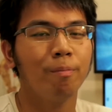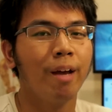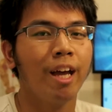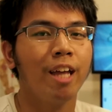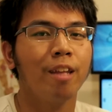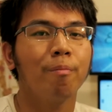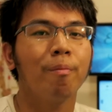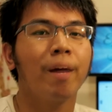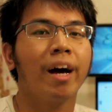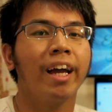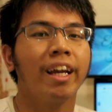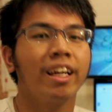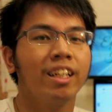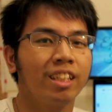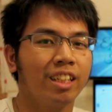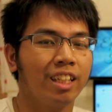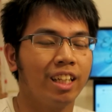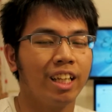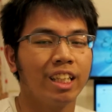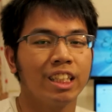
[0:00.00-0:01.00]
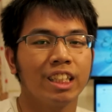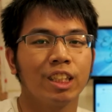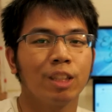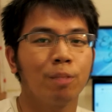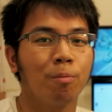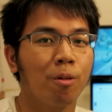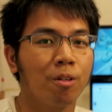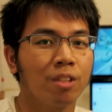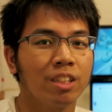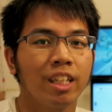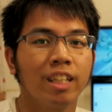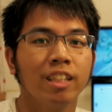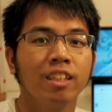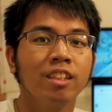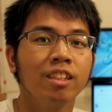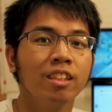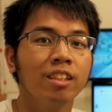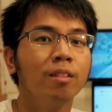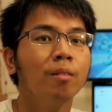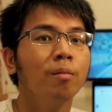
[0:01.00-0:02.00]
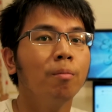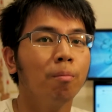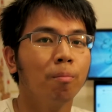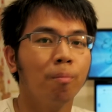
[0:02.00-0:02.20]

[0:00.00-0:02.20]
bear in mind it has a small sensor,